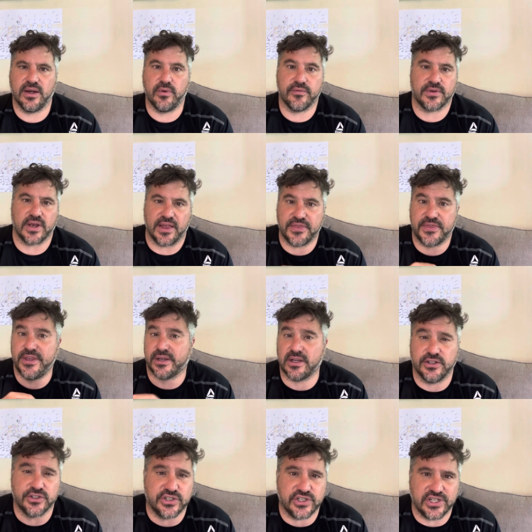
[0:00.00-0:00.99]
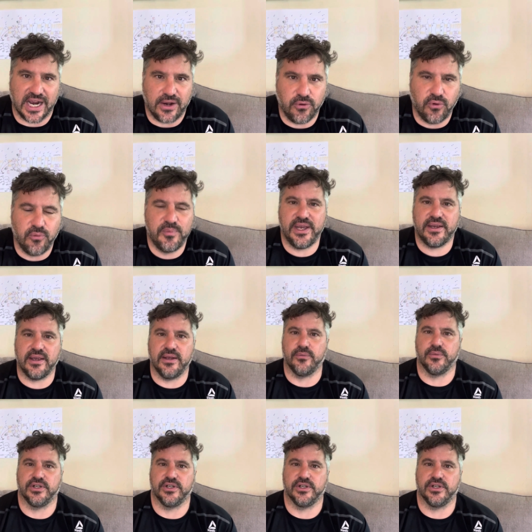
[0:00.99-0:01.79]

We've got thick cut jowl bacon,